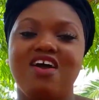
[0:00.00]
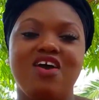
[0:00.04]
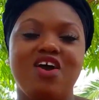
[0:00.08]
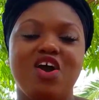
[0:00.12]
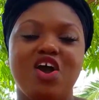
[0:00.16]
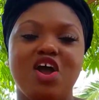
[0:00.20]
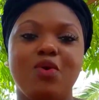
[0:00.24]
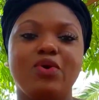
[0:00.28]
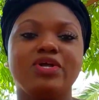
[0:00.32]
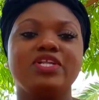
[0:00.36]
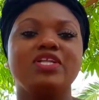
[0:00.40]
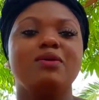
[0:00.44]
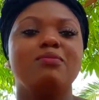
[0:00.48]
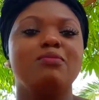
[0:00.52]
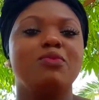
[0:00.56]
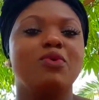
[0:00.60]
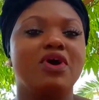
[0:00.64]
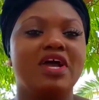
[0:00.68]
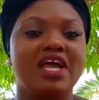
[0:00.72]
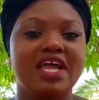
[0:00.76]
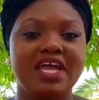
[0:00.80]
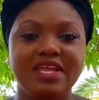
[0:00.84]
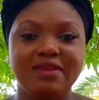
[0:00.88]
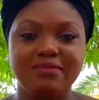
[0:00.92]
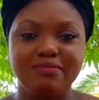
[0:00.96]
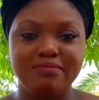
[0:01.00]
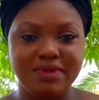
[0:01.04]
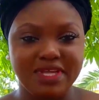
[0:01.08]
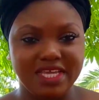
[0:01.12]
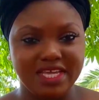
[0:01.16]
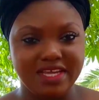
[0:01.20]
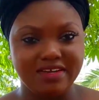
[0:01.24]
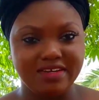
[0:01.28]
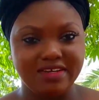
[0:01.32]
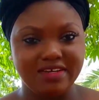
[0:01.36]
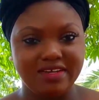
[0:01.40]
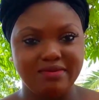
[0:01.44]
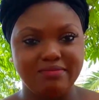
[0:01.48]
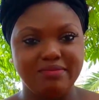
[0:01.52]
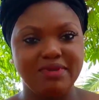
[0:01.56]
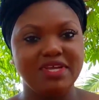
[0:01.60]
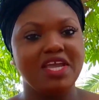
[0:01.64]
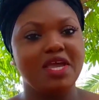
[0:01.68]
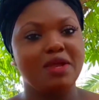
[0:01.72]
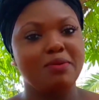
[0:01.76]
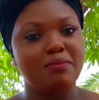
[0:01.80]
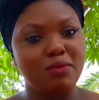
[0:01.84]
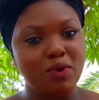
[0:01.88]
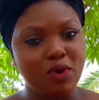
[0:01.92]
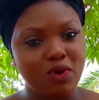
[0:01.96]
Or what a boy head big
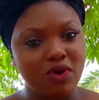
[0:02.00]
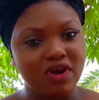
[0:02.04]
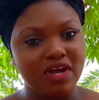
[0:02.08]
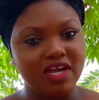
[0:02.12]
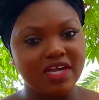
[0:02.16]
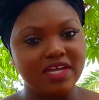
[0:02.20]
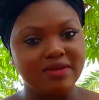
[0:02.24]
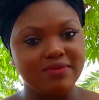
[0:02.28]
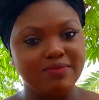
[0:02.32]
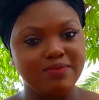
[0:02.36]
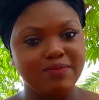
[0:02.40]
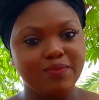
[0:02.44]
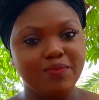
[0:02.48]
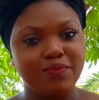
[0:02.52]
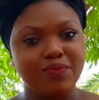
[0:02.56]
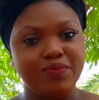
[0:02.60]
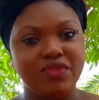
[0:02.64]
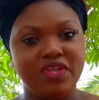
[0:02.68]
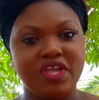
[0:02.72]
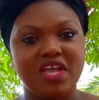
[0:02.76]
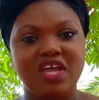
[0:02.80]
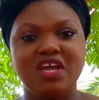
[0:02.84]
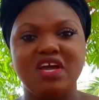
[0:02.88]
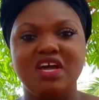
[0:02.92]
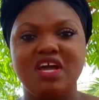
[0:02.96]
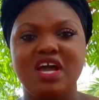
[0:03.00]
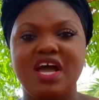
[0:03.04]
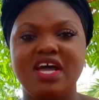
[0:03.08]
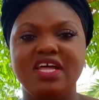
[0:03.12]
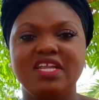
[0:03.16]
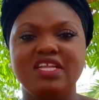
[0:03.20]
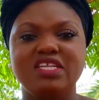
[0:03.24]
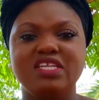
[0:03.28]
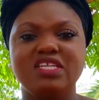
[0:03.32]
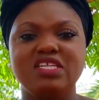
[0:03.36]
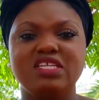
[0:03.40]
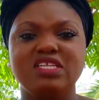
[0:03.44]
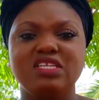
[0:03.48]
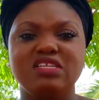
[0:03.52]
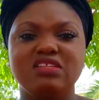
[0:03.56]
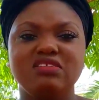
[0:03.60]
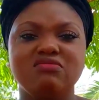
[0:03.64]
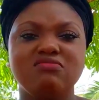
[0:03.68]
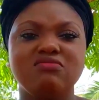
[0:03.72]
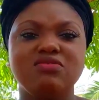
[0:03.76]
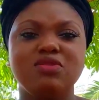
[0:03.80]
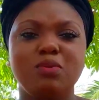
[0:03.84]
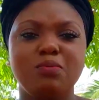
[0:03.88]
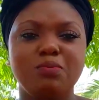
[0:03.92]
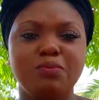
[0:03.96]
head boy. And
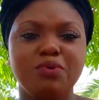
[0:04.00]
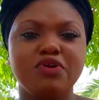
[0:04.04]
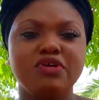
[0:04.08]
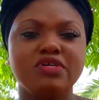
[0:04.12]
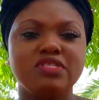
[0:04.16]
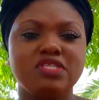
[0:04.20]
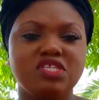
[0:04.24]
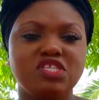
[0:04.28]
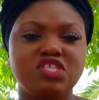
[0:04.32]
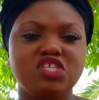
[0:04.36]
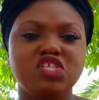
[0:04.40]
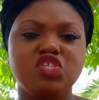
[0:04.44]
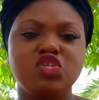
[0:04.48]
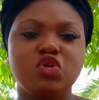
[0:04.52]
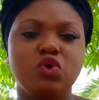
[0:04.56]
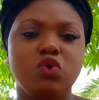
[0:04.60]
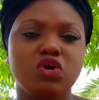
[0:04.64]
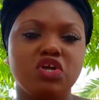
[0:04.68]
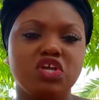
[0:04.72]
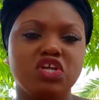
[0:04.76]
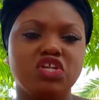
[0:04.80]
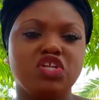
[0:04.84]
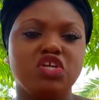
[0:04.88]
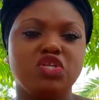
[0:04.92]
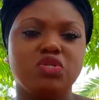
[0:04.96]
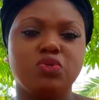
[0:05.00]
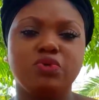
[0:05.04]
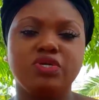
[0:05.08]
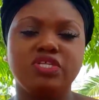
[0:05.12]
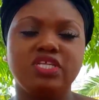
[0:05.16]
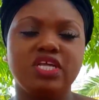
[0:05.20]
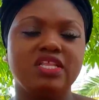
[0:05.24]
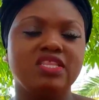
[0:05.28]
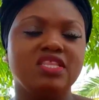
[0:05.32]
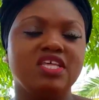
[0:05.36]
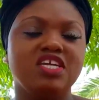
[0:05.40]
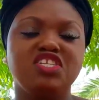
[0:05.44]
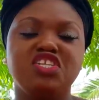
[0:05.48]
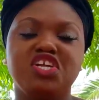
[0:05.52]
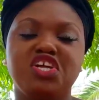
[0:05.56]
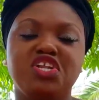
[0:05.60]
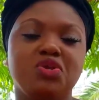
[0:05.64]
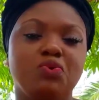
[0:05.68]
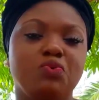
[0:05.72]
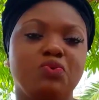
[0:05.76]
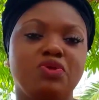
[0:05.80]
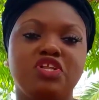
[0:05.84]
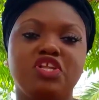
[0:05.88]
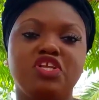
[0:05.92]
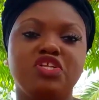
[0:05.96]
some persons jokingly do it and they
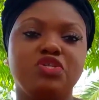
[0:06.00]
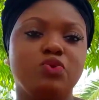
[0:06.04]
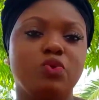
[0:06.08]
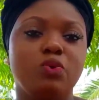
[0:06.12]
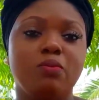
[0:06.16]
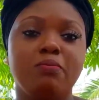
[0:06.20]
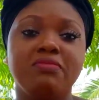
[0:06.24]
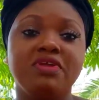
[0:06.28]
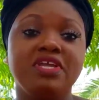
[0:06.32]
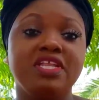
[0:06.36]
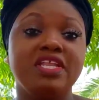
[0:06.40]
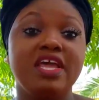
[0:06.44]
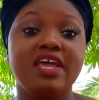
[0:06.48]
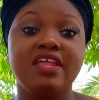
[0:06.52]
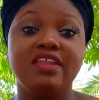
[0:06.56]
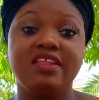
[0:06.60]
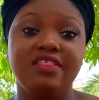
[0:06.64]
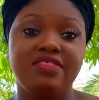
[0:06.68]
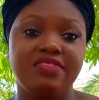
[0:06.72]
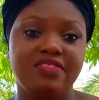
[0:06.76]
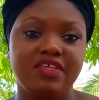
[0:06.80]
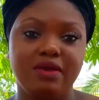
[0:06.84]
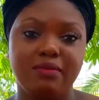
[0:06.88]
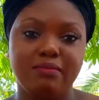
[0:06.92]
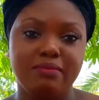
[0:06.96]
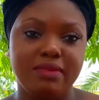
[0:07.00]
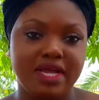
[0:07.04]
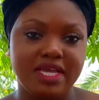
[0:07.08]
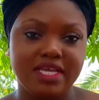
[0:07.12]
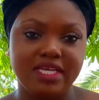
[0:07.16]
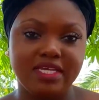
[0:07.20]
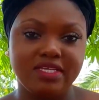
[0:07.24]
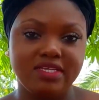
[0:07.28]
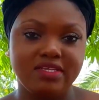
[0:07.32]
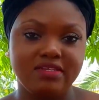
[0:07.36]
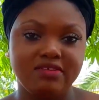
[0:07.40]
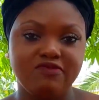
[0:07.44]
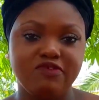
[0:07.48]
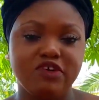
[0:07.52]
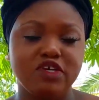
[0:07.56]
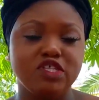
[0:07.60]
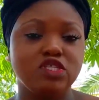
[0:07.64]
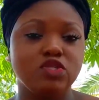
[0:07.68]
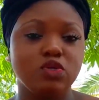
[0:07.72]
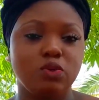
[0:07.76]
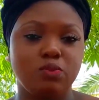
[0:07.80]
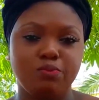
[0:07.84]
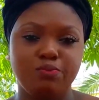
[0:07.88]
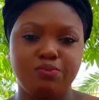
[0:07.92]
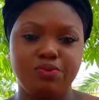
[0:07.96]
genuinely don't mean anything by it. For
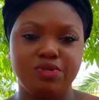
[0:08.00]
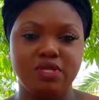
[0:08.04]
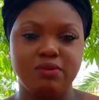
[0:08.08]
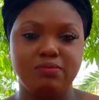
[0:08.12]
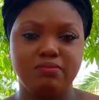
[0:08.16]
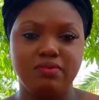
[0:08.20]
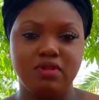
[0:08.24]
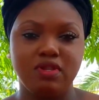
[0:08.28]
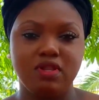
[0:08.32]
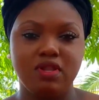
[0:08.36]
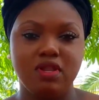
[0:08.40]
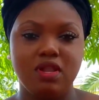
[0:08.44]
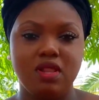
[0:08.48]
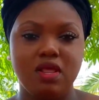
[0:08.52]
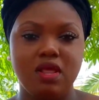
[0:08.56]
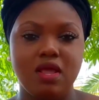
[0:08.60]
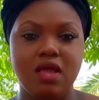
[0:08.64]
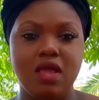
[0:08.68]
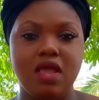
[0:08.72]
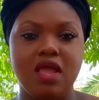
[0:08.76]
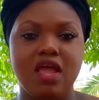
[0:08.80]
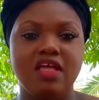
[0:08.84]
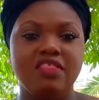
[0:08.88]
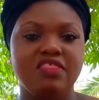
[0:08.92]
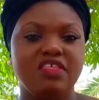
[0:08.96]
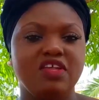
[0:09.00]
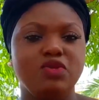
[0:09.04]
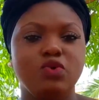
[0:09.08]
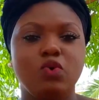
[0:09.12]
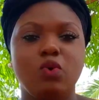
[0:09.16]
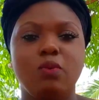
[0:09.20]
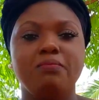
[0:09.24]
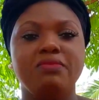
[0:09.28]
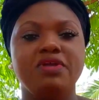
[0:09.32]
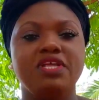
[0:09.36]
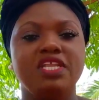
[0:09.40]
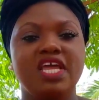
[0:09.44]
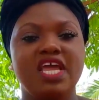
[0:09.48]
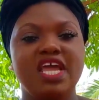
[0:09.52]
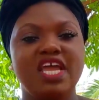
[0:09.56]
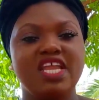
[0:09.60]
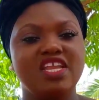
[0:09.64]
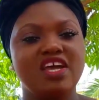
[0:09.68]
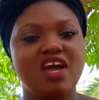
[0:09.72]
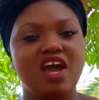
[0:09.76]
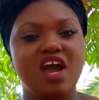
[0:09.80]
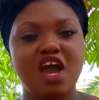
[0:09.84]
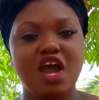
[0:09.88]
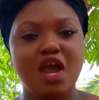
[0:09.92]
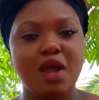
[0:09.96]
some people, they don't mean
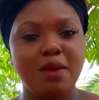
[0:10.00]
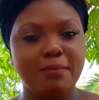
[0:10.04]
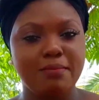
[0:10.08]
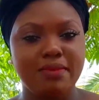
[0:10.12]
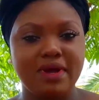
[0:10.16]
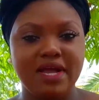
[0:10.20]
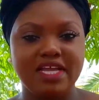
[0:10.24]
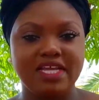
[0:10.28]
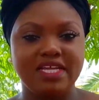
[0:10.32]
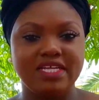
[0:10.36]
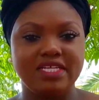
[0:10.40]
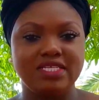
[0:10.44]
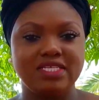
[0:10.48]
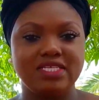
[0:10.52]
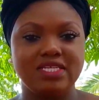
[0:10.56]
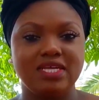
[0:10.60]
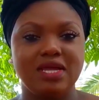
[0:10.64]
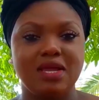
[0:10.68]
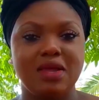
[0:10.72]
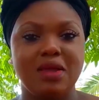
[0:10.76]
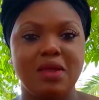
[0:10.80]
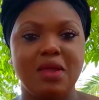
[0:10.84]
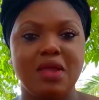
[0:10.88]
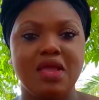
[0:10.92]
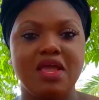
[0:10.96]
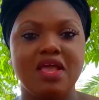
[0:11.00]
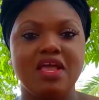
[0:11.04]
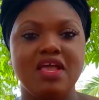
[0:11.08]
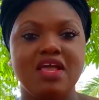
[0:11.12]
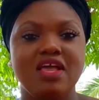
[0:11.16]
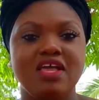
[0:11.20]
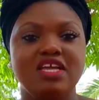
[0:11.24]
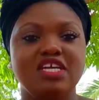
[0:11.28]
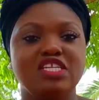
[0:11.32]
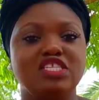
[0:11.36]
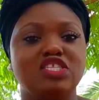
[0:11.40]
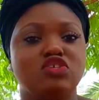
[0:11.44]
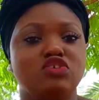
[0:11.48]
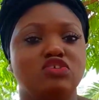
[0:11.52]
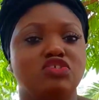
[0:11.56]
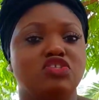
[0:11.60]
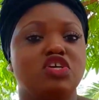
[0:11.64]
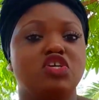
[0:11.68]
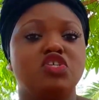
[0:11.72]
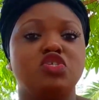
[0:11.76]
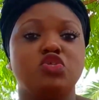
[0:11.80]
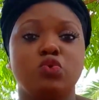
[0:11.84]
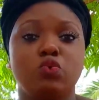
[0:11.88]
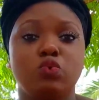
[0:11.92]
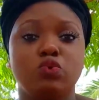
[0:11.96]
any harm by it. It's just
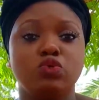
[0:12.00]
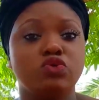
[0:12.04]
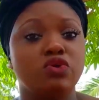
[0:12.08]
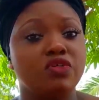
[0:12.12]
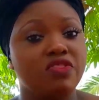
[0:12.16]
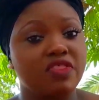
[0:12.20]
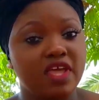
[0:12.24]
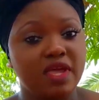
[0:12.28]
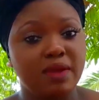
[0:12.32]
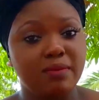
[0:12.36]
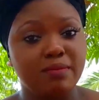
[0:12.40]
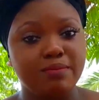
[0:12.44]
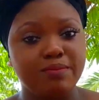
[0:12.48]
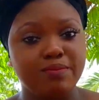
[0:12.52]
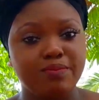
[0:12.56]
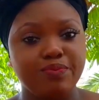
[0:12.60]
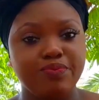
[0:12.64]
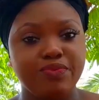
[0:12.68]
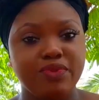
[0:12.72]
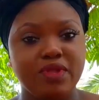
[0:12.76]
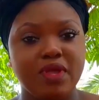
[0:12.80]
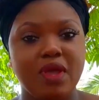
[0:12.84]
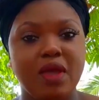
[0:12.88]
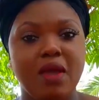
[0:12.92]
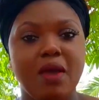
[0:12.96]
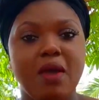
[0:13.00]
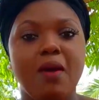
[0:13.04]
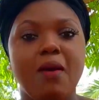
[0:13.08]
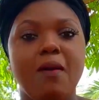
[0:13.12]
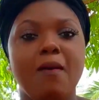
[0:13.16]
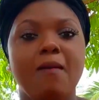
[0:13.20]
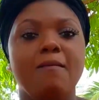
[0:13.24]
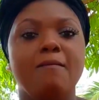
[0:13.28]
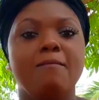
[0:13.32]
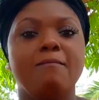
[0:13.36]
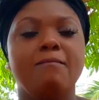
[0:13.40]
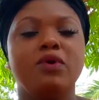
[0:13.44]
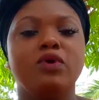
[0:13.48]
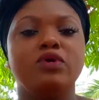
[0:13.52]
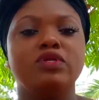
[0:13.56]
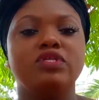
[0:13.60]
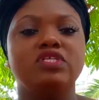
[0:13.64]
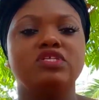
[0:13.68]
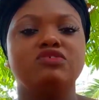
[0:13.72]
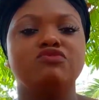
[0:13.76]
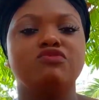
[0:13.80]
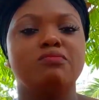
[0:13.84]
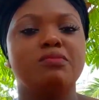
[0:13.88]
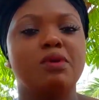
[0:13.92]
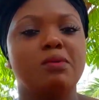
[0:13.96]
a joke to them.
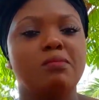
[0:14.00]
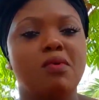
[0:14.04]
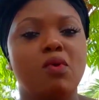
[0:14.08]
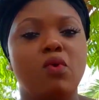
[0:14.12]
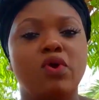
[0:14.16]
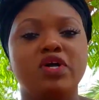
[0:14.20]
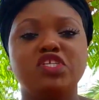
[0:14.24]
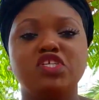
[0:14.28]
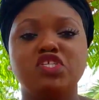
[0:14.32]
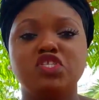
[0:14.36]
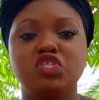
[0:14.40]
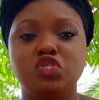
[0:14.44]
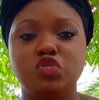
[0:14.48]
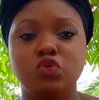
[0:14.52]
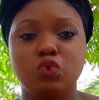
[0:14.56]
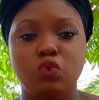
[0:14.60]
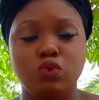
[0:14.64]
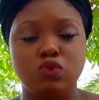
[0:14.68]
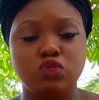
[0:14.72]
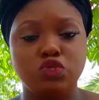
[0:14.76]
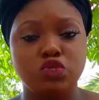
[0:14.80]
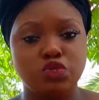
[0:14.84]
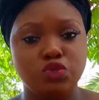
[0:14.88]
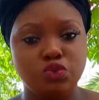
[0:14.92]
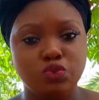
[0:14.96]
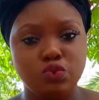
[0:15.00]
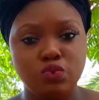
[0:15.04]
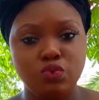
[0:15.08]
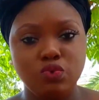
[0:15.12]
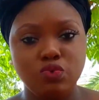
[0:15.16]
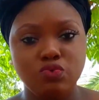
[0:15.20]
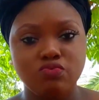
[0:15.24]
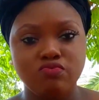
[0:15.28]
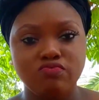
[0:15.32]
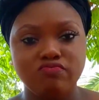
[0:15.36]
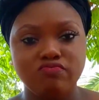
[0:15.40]
But remember, what is joke to you